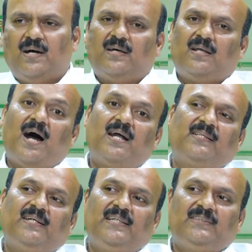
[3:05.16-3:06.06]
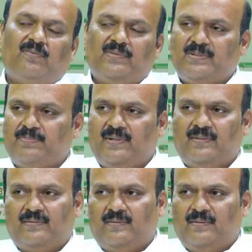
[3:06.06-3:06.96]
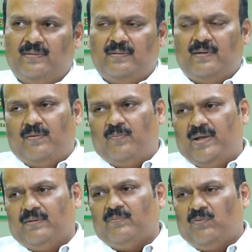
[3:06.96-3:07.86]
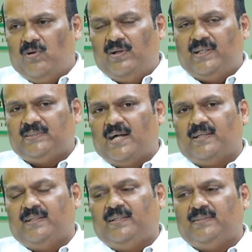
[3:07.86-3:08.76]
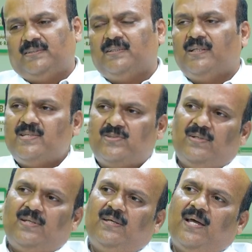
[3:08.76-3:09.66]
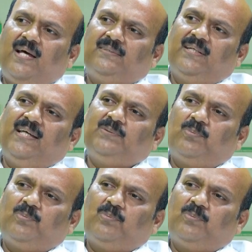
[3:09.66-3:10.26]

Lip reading: or arthritis of the spine. When we call it as arthritis, naturally as the age